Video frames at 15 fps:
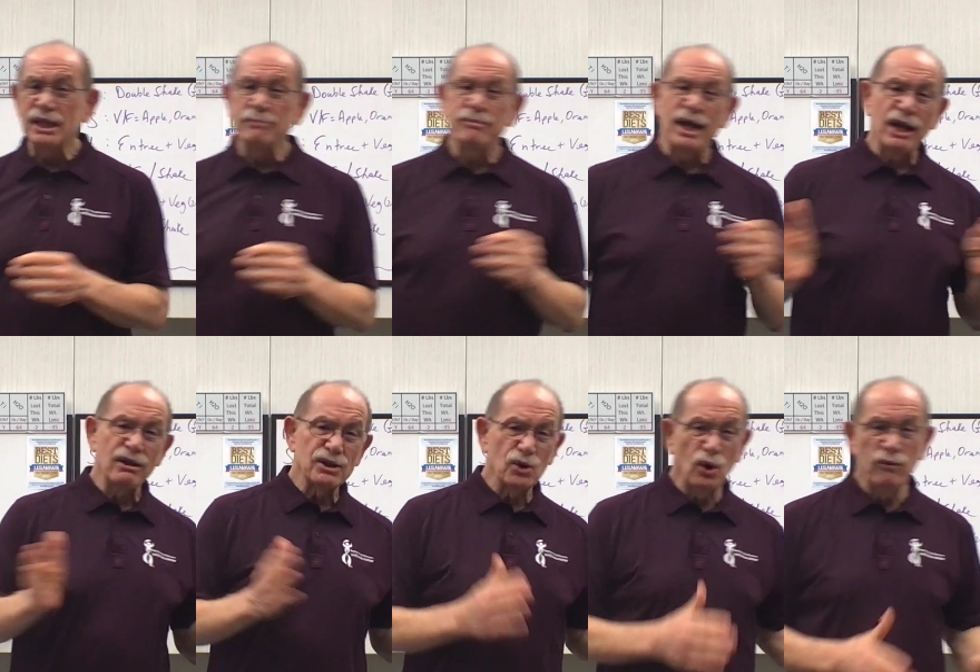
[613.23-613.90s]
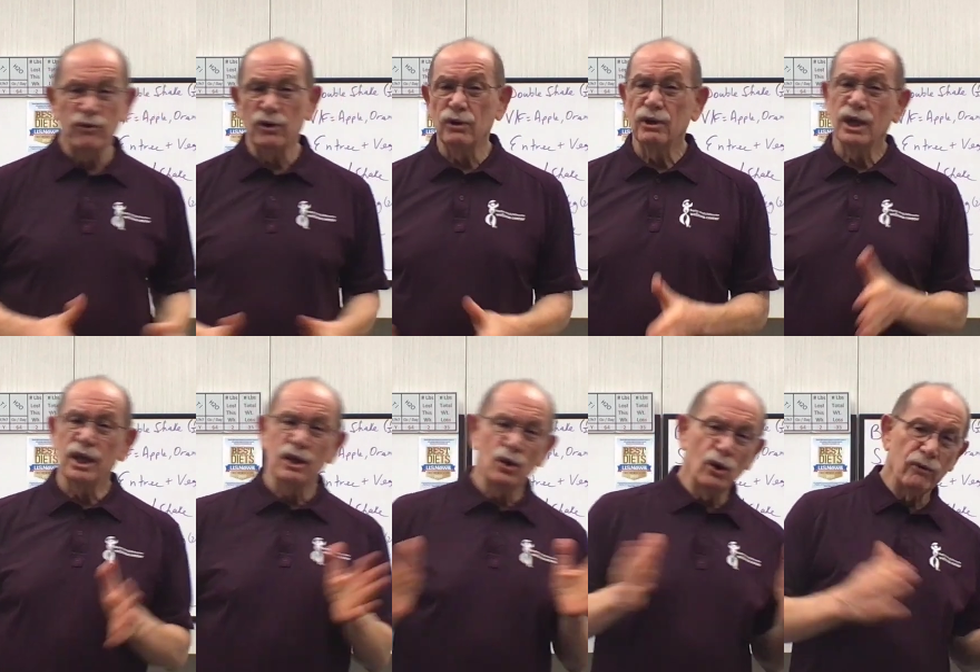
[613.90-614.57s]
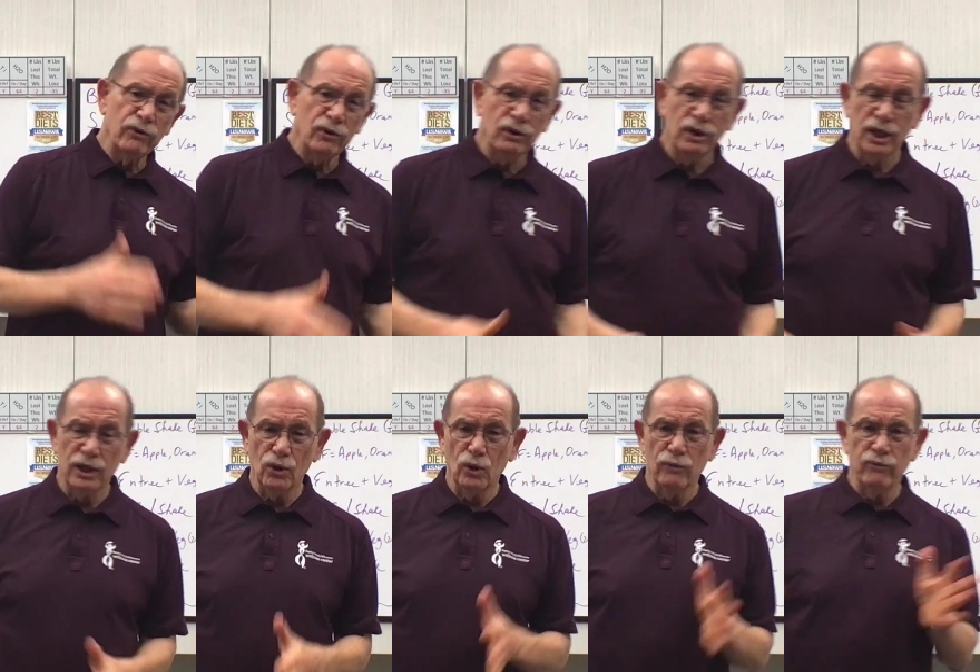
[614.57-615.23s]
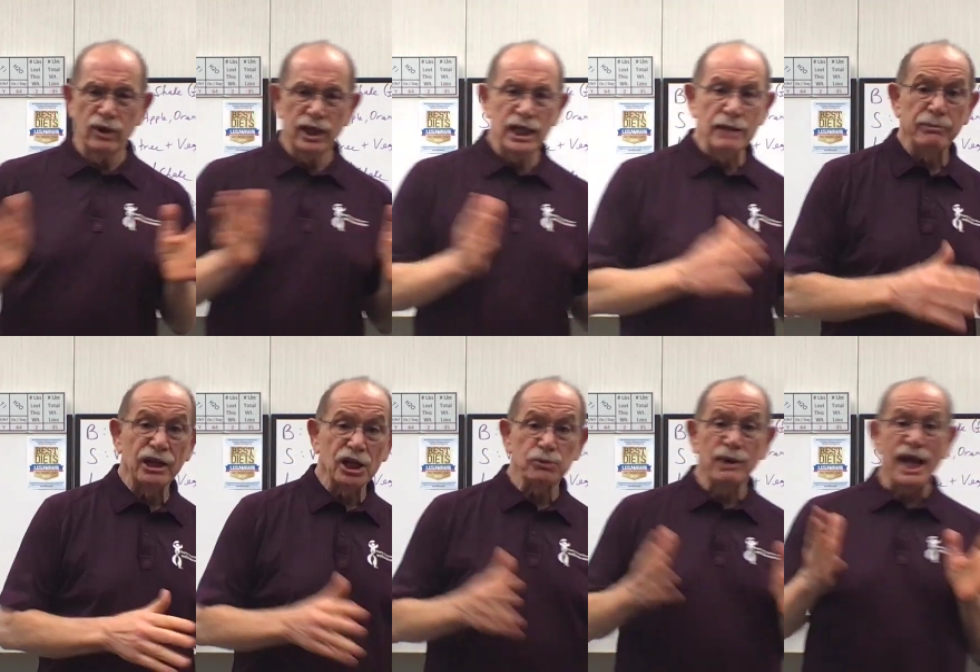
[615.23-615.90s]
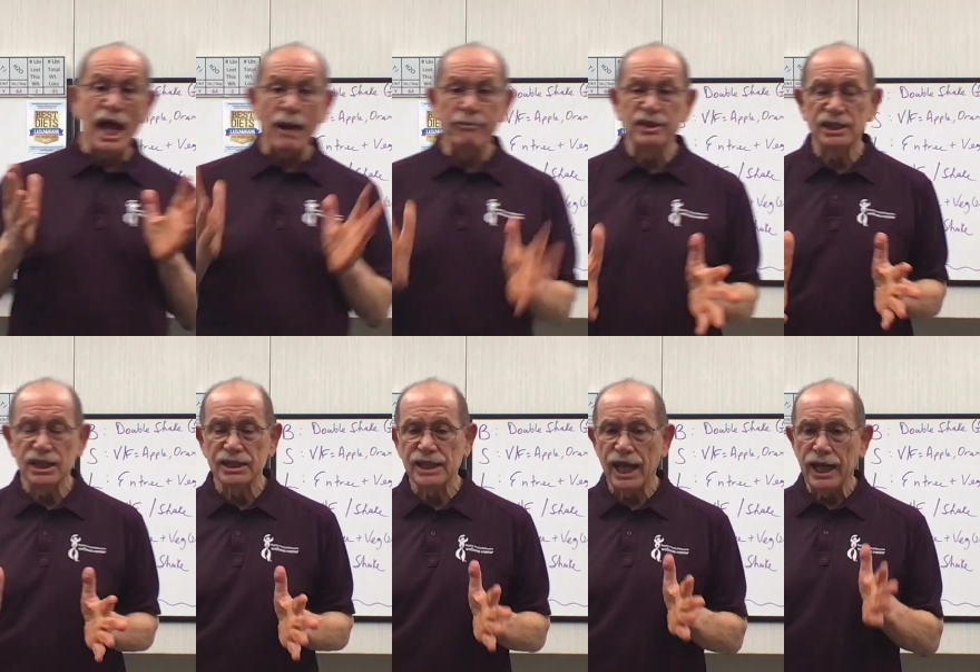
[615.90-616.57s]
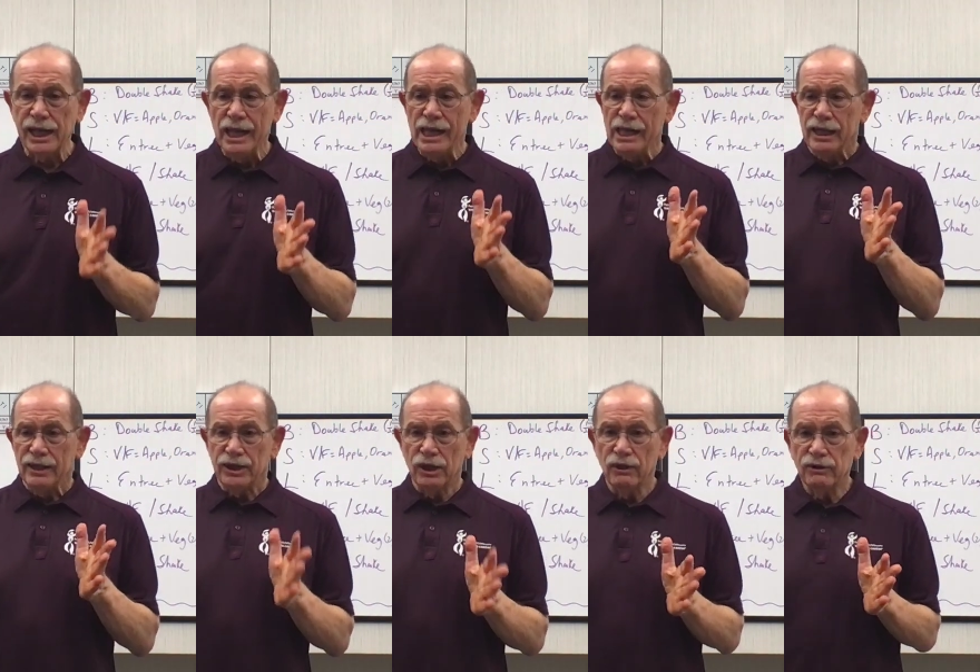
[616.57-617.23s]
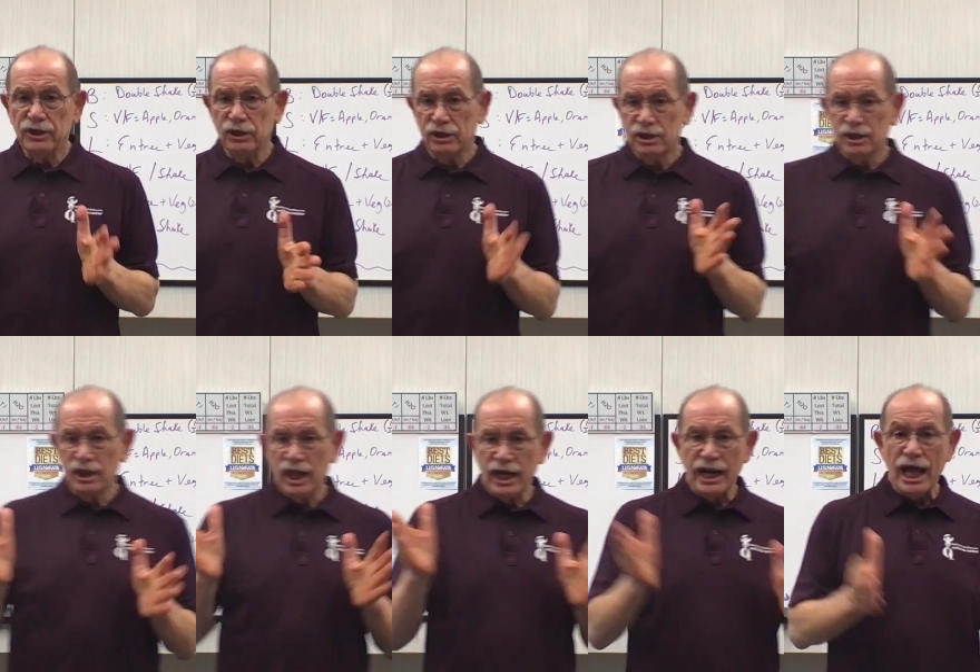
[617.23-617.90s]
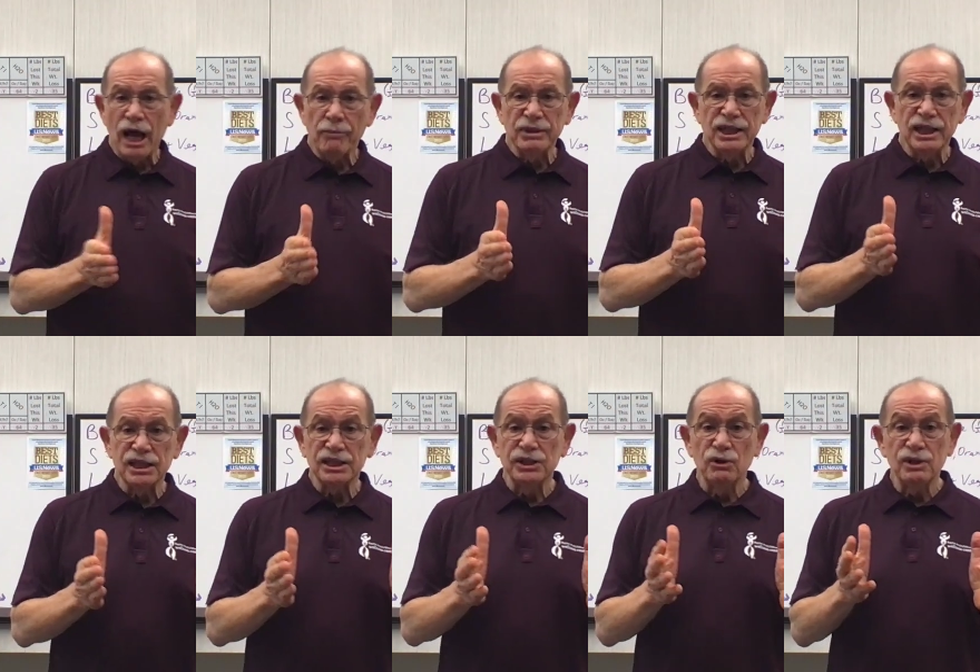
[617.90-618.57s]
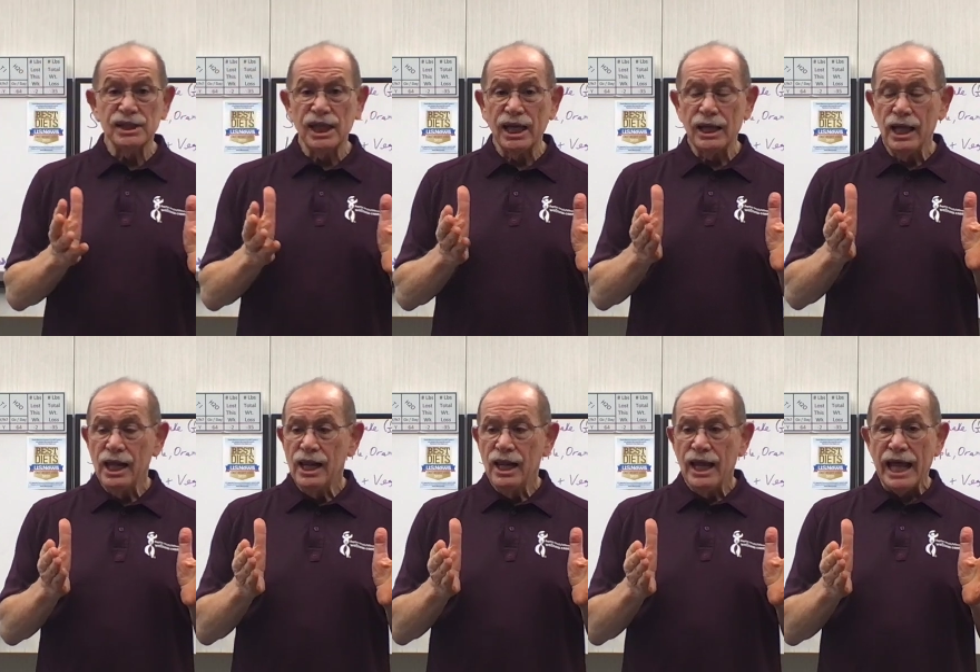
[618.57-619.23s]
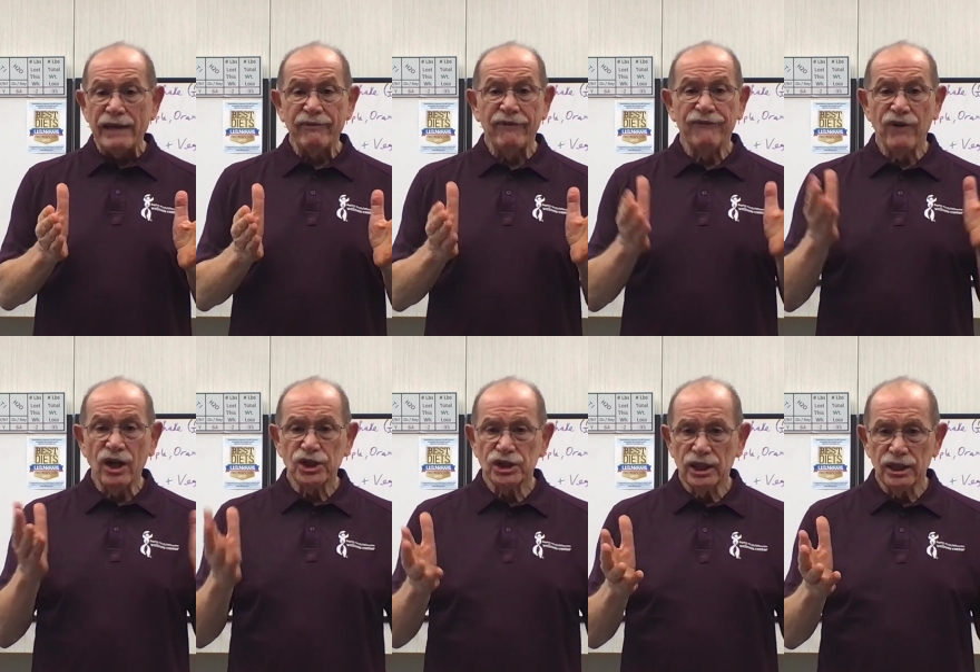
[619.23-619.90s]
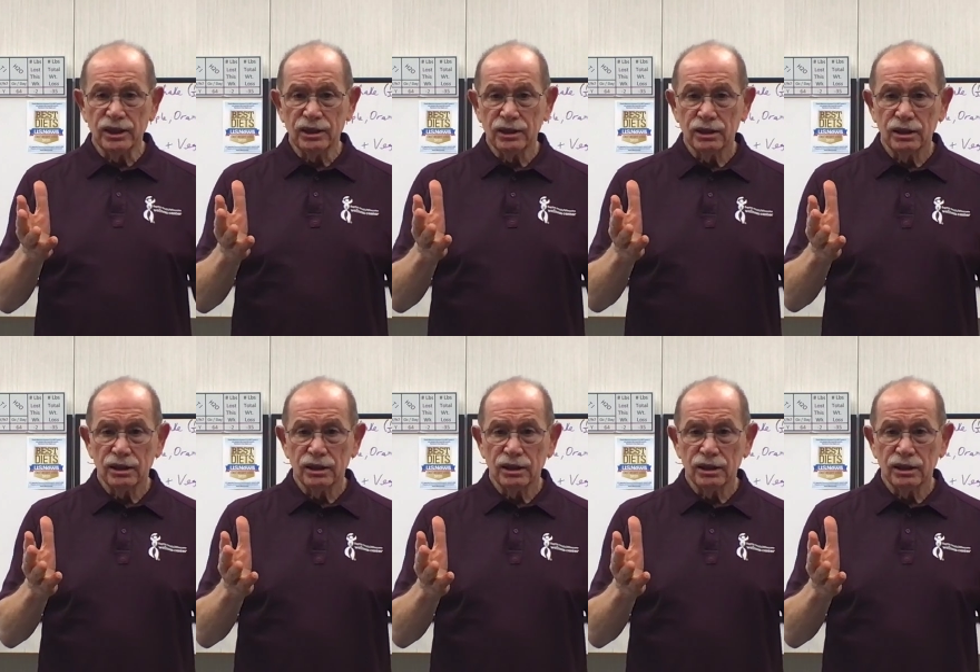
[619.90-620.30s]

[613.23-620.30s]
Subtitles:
pounds over and over and over again. Because what happens is that they cut it out, but then as soon as they have a function,